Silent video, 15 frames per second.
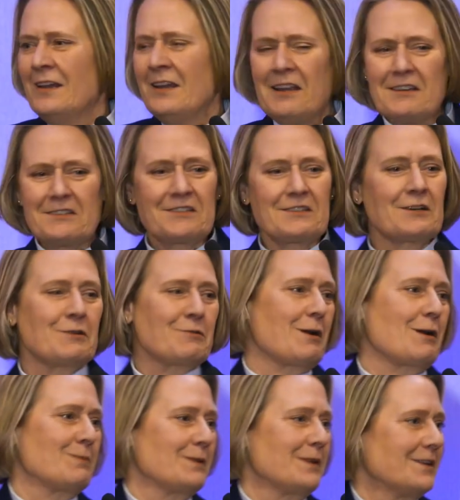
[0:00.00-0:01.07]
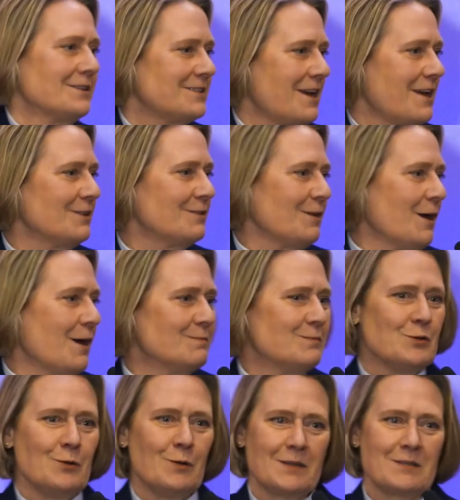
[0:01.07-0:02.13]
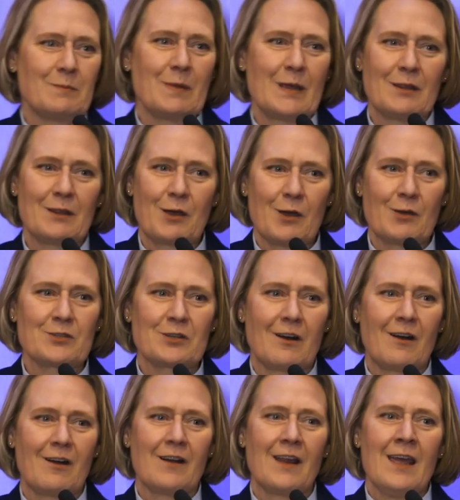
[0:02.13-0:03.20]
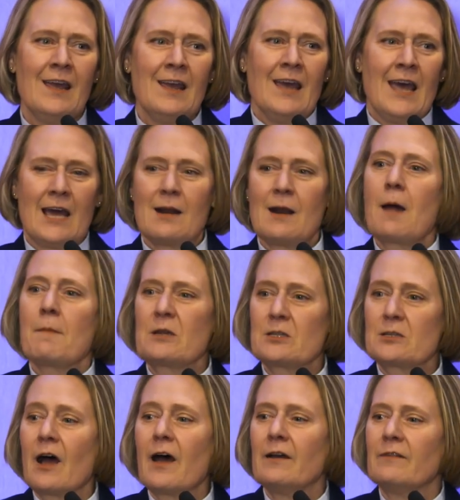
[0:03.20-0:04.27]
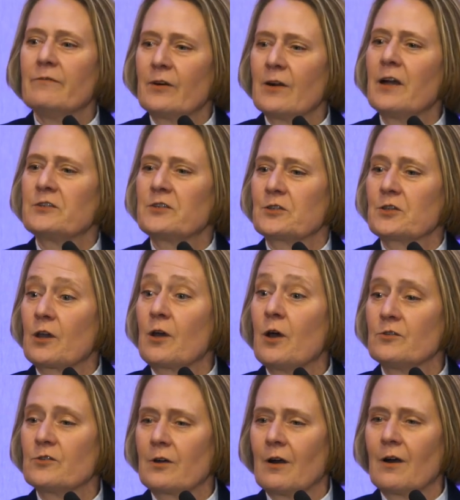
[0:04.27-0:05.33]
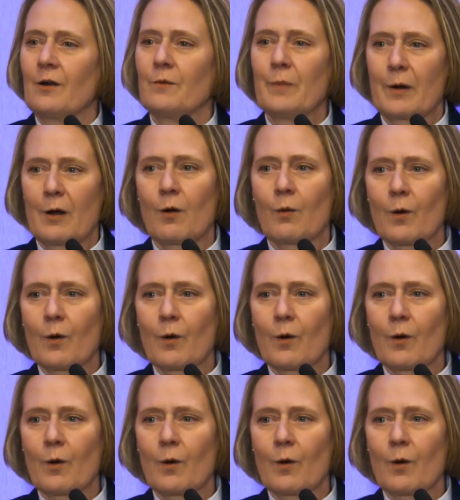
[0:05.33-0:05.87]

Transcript: It's an incredibly exciting time to be in the Coast Guard, and I'm excited for not just the Coast Guard, but our